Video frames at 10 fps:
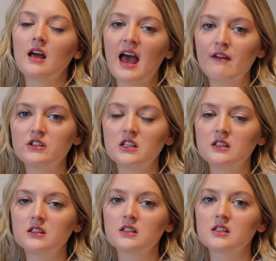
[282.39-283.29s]

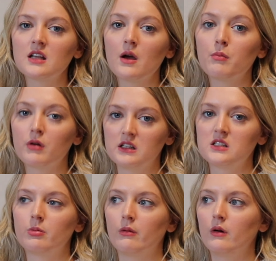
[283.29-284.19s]
evidence,
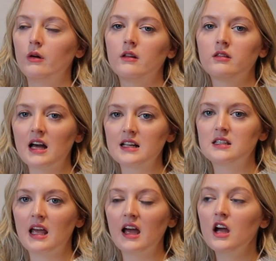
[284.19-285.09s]
principle. That's
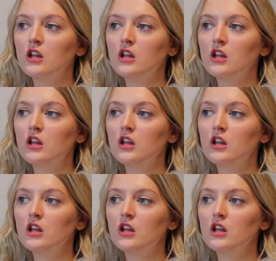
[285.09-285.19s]
it.